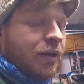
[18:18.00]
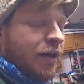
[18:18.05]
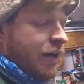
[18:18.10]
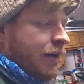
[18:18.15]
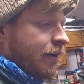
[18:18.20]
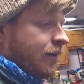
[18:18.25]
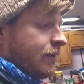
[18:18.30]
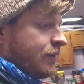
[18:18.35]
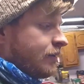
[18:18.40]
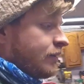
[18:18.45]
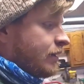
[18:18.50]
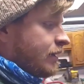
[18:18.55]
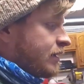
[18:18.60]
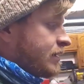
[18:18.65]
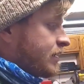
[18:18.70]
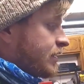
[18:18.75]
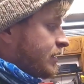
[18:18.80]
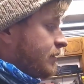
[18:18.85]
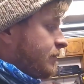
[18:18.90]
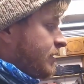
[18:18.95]
yeah,
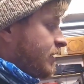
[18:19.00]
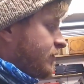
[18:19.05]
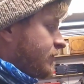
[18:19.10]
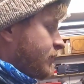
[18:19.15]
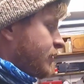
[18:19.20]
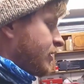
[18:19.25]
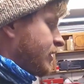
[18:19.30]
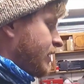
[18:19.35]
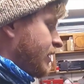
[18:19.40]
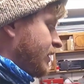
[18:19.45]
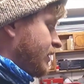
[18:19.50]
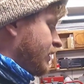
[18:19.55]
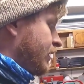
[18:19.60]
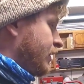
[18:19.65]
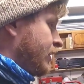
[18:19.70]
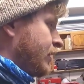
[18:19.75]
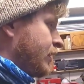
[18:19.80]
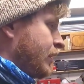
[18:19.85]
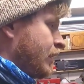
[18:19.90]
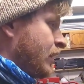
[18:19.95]
that's gonna be it for today.
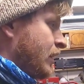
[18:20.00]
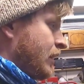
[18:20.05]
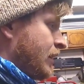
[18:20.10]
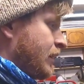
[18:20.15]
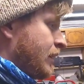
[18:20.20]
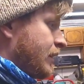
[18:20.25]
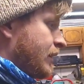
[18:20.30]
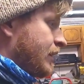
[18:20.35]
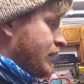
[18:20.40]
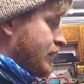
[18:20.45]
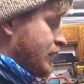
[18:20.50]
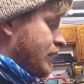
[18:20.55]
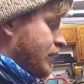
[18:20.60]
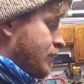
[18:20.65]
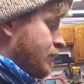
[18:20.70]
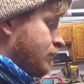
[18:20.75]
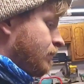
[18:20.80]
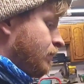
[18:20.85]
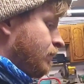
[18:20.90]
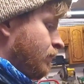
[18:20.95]

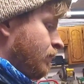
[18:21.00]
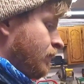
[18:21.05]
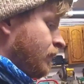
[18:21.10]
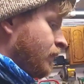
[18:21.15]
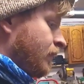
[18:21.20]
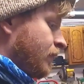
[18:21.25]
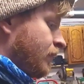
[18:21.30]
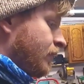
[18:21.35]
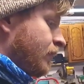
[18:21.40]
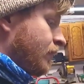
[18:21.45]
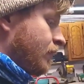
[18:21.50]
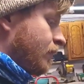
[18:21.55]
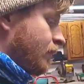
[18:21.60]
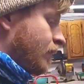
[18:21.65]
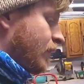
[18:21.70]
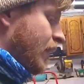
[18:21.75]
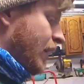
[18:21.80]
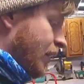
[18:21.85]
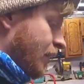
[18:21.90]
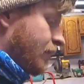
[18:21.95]

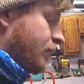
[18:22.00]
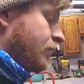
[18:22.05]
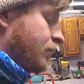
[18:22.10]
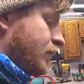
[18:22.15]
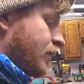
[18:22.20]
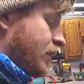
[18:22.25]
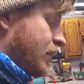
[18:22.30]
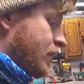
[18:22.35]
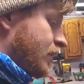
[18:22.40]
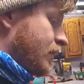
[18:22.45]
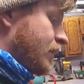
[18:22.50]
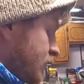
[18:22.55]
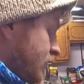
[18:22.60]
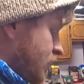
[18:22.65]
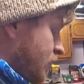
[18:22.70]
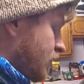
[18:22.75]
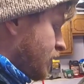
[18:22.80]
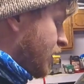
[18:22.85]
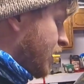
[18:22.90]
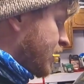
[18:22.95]
Yeah,
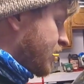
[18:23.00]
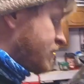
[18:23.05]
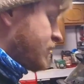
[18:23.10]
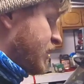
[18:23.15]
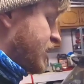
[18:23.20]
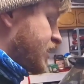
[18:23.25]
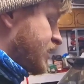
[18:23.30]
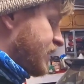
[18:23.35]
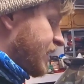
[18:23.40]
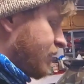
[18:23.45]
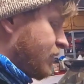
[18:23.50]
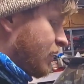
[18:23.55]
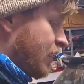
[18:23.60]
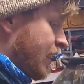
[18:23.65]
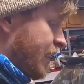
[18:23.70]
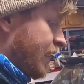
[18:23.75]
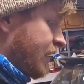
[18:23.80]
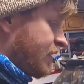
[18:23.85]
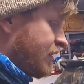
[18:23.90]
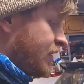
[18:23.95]
so not as much as I would
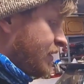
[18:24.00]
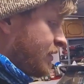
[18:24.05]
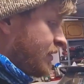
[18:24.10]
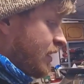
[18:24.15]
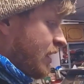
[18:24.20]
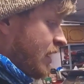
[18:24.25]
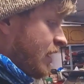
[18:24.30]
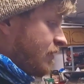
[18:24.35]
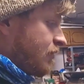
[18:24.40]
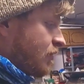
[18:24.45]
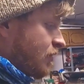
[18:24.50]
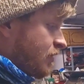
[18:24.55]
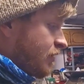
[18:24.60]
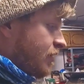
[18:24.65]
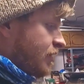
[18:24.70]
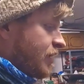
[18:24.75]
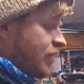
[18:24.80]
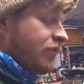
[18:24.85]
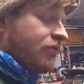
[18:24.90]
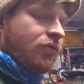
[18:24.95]
like
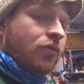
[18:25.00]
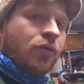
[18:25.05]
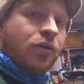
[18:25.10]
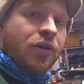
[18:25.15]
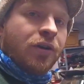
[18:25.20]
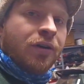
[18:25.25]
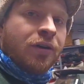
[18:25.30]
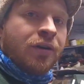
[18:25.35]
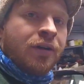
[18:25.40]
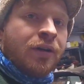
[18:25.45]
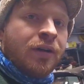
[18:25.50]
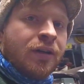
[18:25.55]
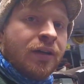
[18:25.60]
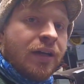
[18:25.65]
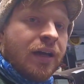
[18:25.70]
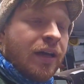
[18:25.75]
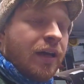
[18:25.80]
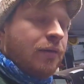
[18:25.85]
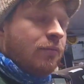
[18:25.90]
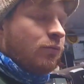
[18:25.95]
for day 4,
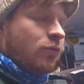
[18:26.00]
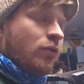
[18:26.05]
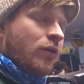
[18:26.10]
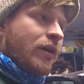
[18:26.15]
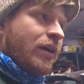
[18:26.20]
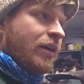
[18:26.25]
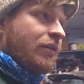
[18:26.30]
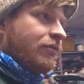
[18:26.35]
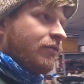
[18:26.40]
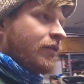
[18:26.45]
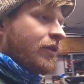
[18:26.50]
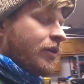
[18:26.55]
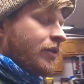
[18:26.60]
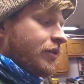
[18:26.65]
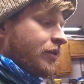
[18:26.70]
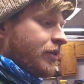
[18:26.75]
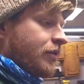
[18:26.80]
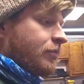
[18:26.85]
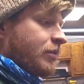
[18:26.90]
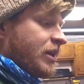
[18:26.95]
and I'm way
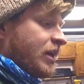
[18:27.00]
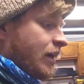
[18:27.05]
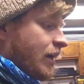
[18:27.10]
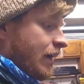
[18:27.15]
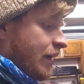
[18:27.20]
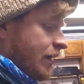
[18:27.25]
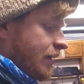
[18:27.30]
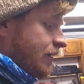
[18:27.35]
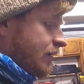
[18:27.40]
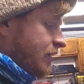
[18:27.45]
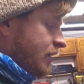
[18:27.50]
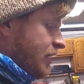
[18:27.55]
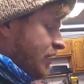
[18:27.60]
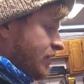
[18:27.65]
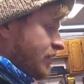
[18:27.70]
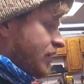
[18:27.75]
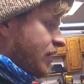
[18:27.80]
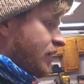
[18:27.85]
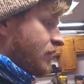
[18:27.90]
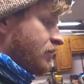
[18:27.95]
farther behind than I
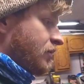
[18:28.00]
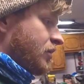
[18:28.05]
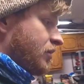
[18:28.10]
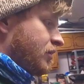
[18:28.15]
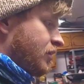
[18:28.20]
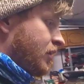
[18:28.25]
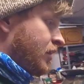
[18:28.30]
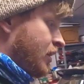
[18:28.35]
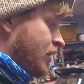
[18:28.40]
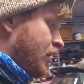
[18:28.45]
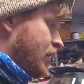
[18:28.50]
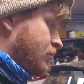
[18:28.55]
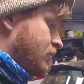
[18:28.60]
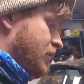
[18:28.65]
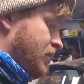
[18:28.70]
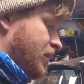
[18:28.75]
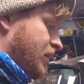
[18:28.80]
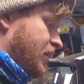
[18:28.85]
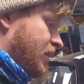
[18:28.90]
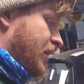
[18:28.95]
thought I would
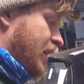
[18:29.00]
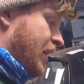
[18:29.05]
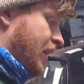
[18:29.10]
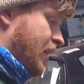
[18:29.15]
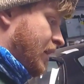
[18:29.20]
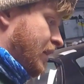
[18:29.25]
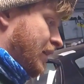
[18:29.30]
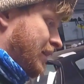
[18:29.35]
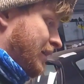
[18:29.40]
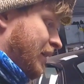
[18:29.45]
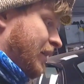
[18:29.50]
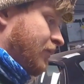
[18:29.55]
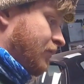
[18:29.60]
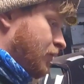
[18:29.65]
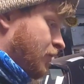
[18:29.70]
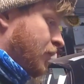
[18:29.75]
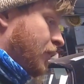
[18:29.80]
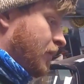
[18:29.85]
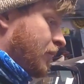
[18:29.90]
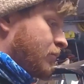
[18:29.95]
be on day
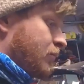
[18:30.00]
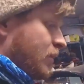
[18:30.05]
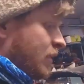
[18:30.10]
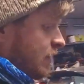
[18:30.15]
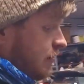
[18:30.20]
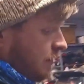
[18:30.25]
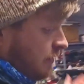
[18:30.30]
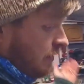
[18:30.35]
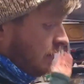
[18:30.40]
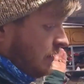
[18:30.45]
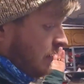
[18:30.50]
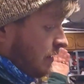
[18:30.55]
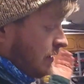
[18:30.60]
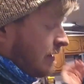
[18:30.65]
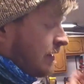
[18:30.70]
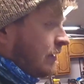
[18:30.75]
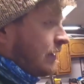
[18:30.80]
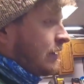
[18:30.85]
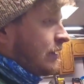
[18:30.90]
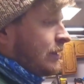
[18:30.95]
4, but
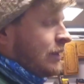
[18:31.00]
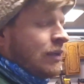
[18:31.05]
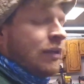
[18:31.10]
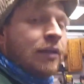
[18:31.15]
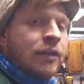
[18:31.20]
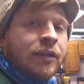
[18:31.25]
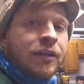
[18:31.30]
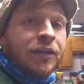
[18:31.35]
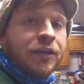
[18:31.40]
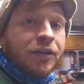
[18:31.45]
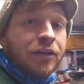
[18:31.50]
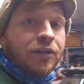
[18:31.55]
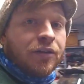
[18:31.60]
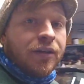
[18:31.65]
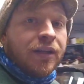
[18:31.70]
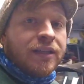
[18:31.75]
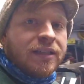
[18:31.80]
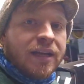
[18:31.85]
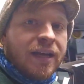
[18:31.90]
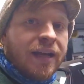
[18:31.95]

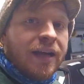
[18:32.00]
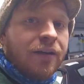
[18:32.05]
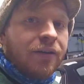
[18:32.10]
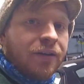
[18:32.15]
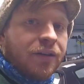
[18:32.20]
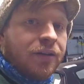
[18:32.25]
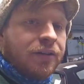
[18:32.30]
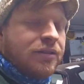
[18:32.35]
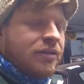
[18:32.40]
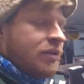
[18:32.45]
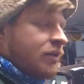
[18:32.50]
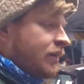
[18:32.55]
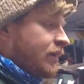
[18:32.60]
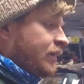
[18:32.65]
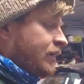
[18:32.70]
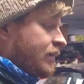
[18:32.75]
that's kind of how it goes.